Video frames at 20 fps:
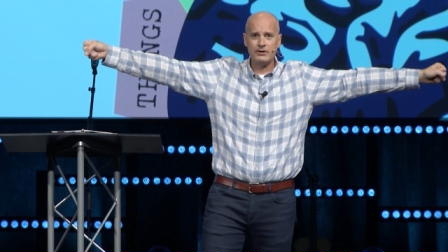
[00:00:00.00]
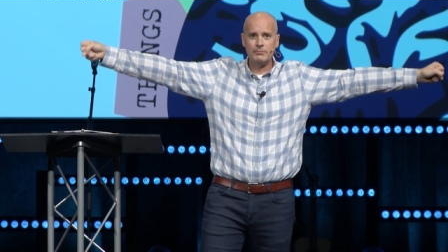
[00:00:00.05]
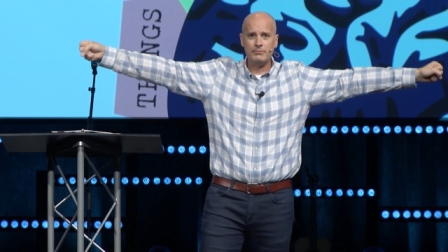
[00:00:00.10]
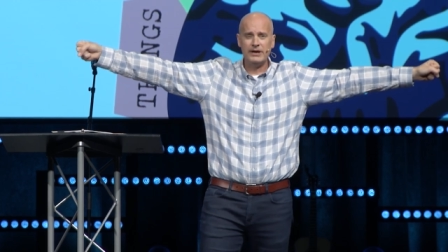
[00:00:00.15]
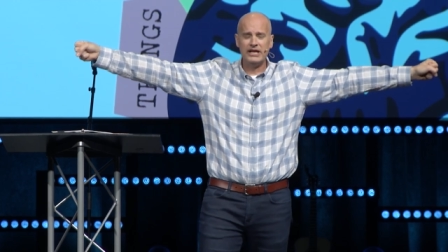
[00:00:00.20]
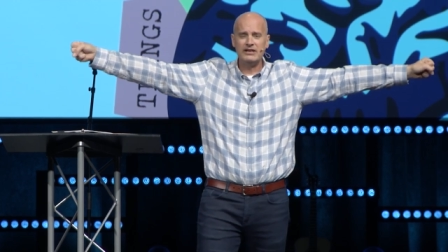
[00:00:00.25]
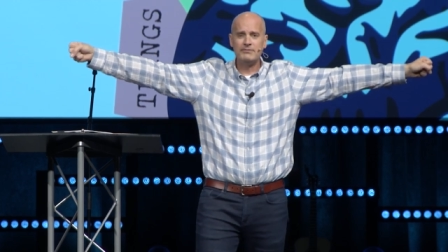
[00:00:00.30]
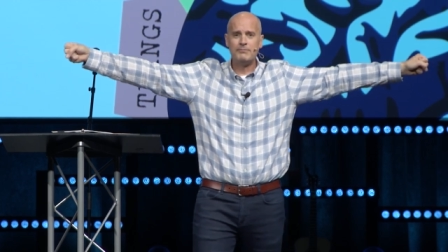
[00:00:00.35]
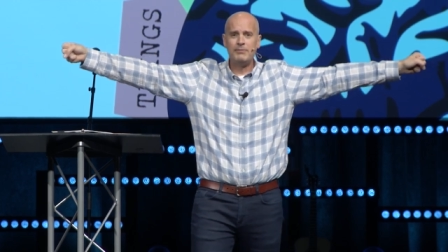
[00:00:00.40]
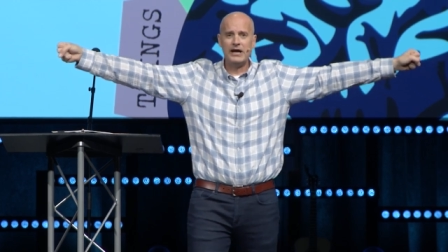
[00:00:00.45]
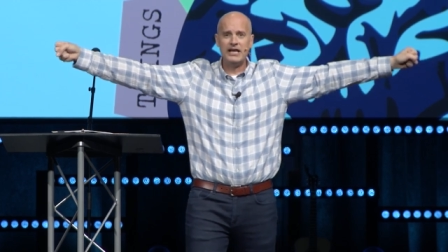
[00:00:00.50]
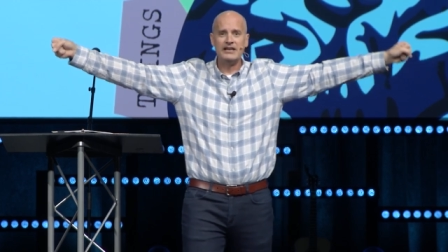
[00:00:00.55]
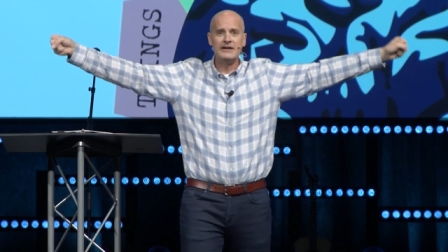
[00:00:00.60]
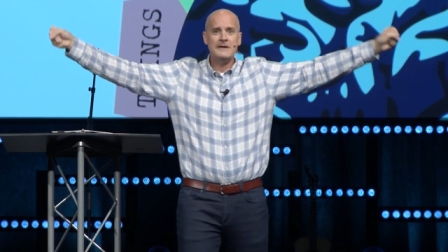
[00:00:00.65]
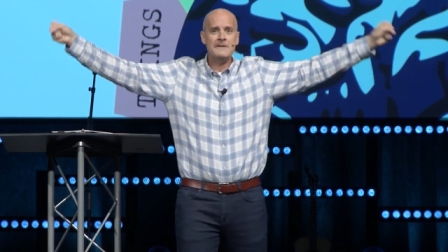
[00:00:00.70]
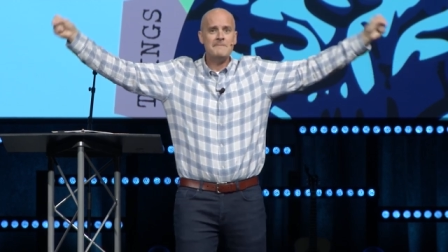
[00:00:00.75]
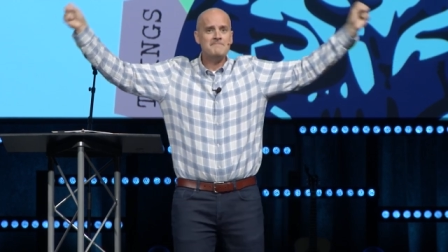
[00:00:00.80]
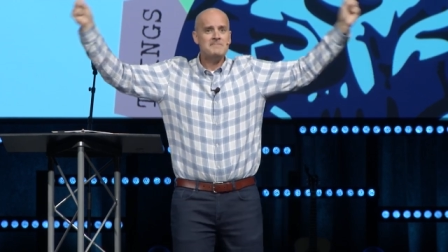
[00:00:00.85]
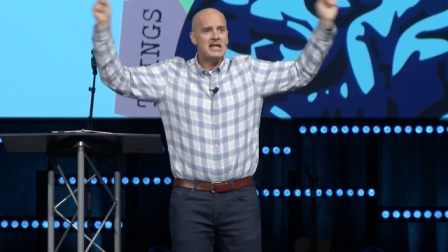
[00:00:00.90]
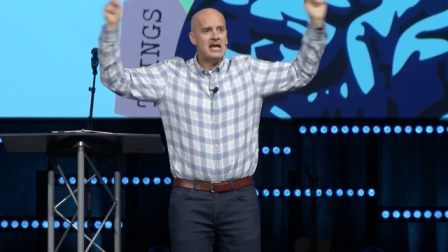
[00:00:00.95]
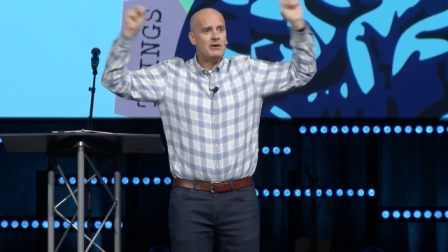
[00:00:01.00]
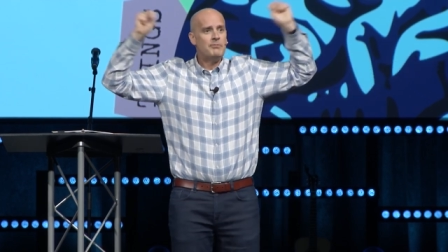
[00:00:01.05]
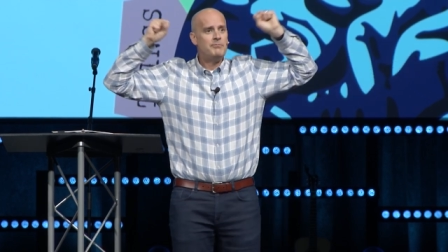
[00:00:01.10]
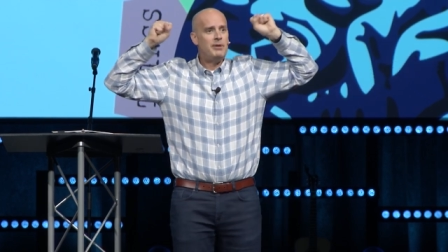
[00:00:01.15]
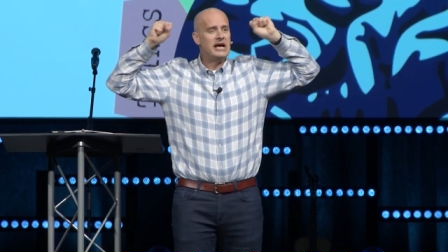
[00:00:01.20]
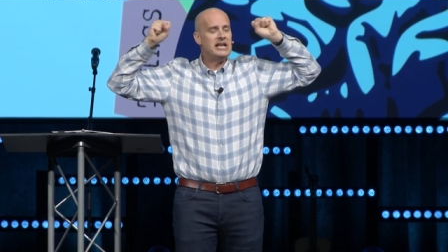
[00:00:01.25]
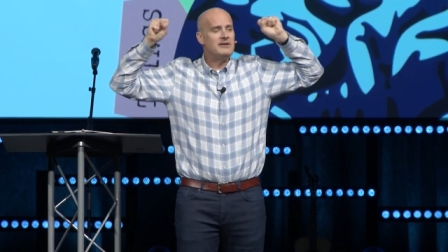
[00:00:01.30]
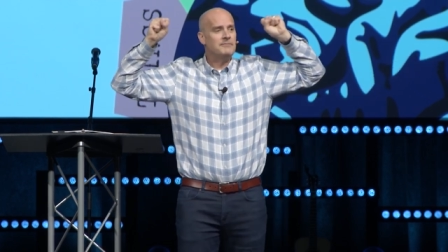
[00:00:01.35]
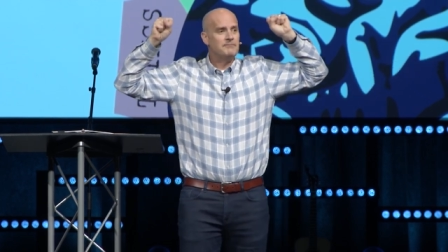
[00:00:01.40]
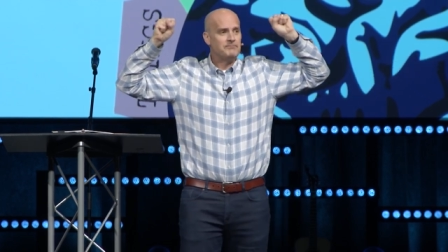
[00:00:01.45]
But, but,
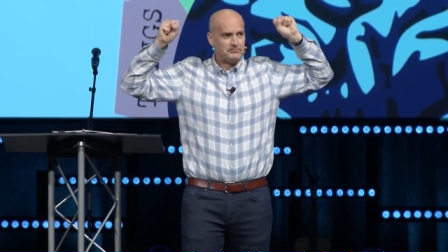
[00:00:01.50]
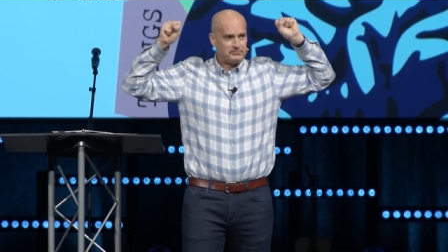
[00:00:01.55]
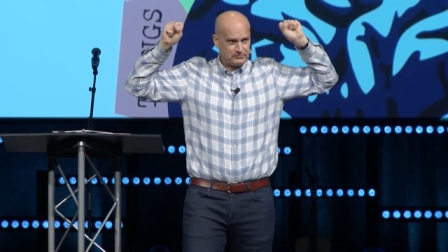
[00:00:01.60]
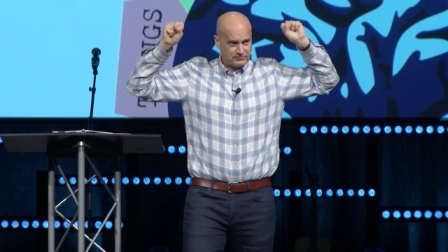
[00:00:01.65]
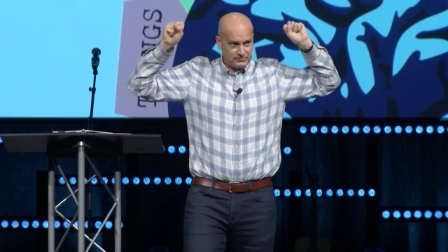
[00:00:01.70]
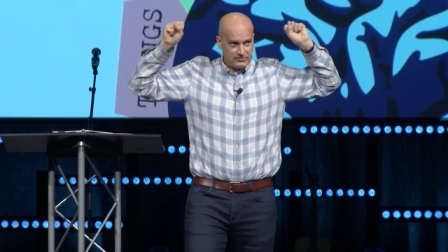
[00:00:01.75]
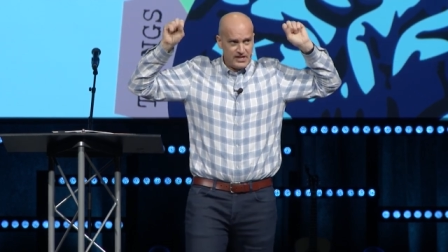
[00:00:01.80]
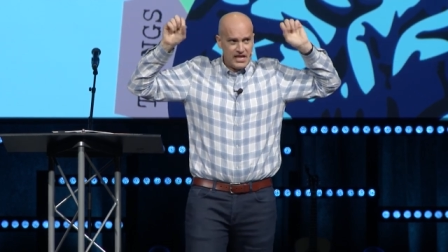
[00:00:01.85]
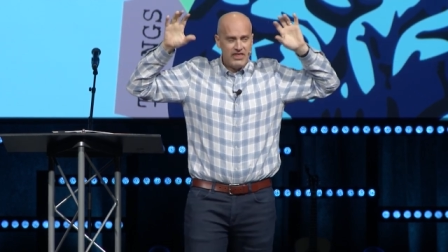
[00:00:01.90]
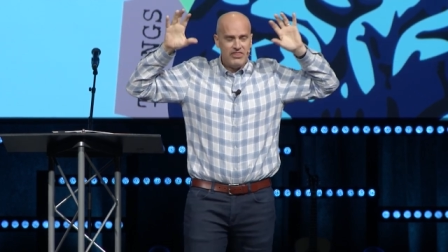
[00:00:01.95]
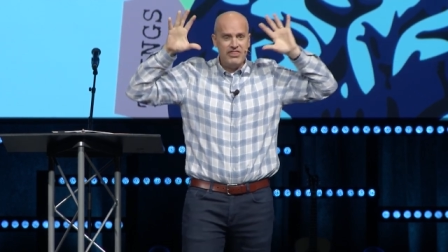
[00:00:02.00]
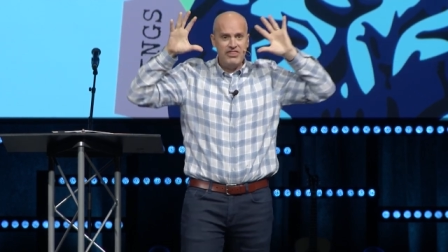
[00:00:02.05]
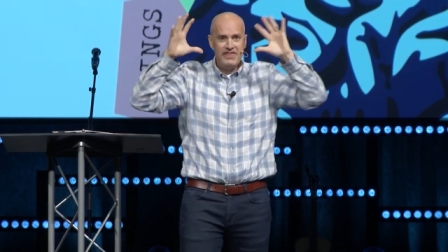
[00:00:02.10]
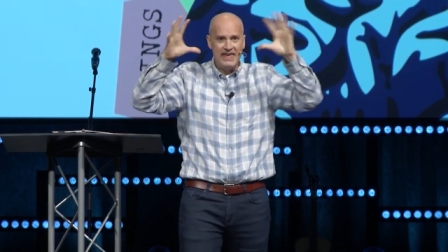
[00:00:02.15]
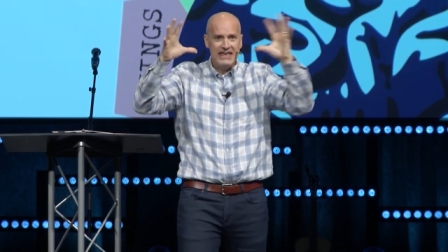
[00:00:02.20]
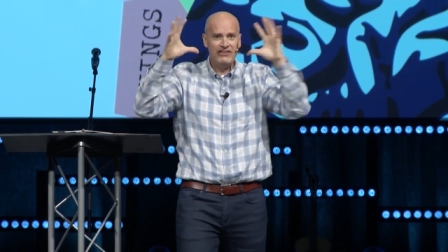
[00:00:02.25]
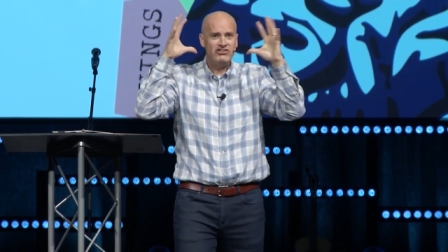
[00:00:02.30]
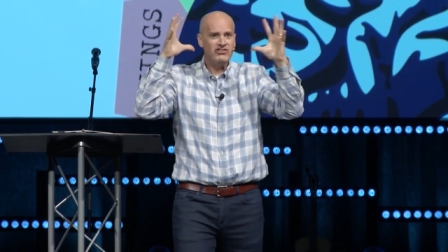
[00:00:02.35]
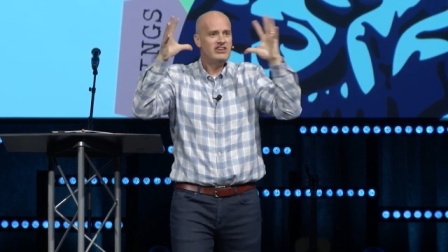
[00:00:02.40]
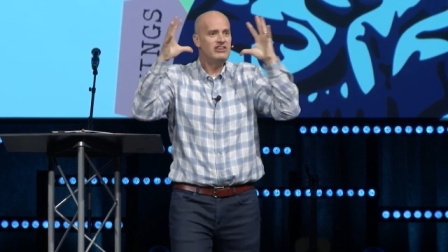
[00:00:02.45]
but this